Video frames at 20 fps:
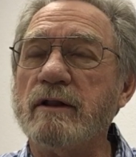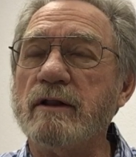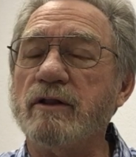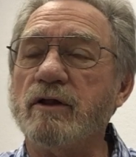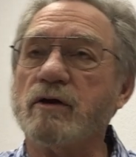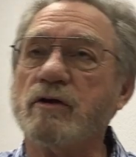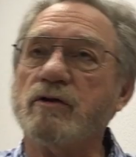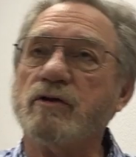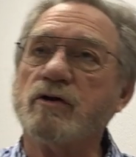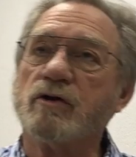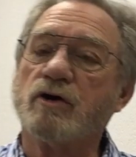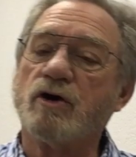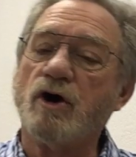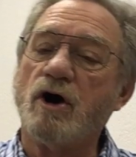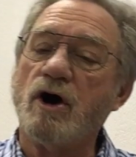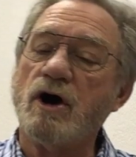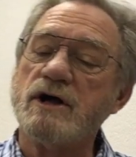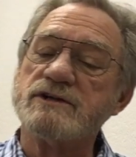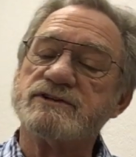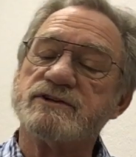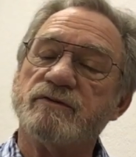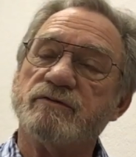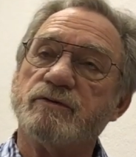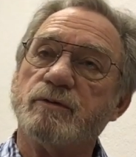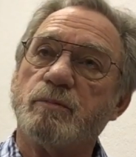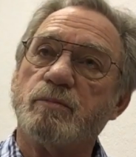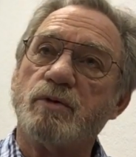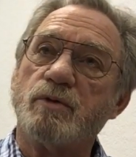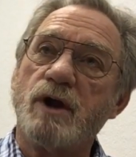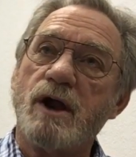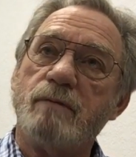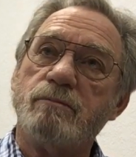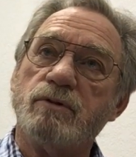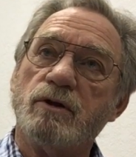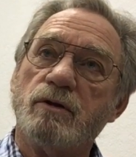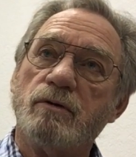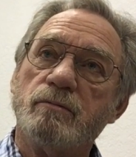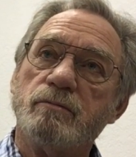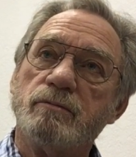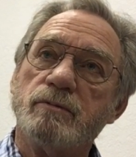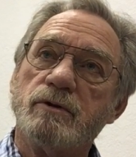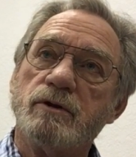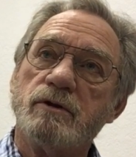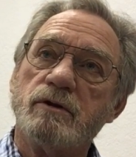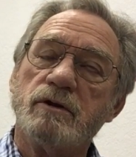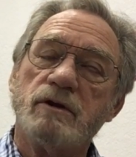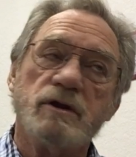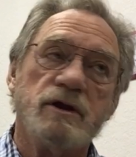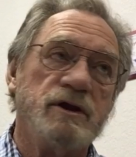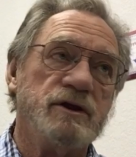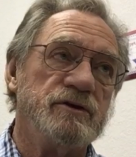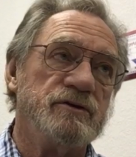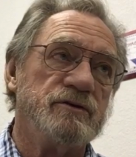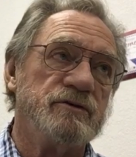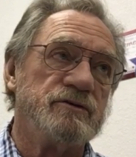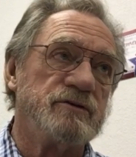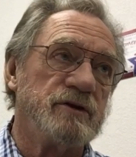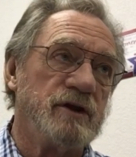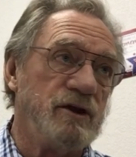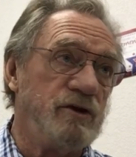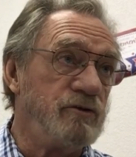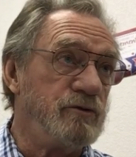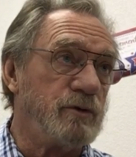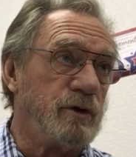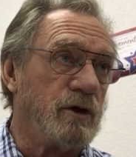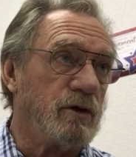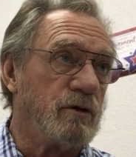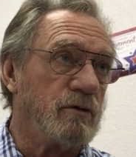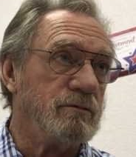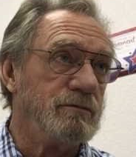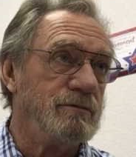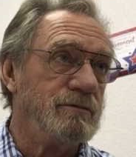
the, the cause of the problem is Israel.